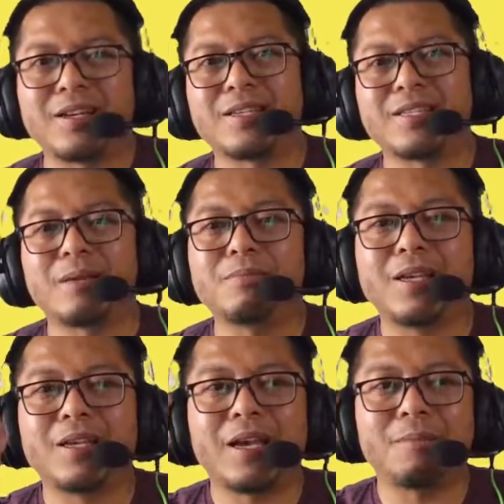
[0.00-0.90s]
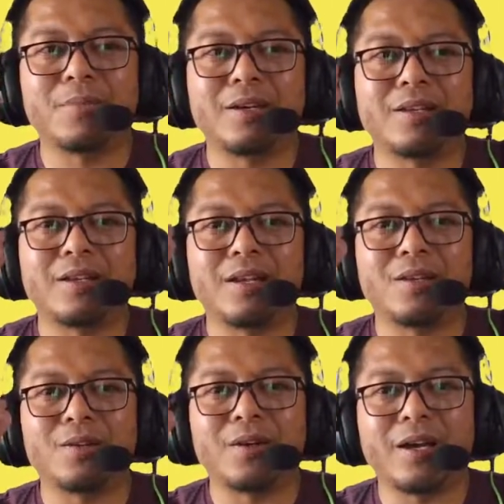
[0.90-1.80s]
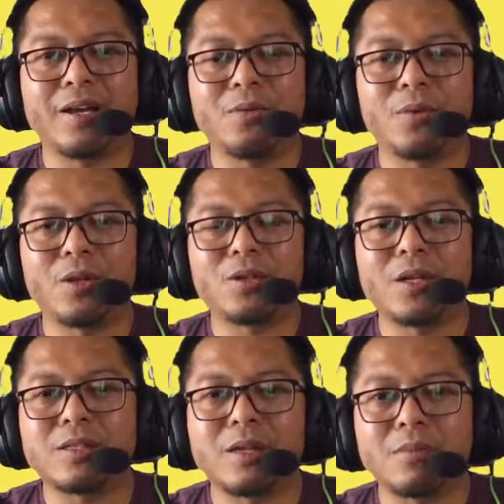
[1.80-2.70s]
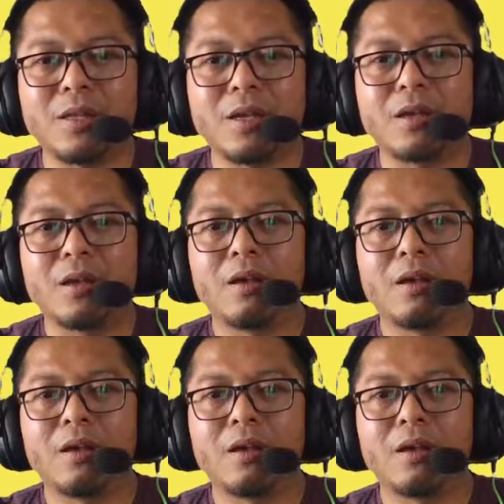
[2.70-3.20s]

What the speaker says: Something happened in your hand when you touch something.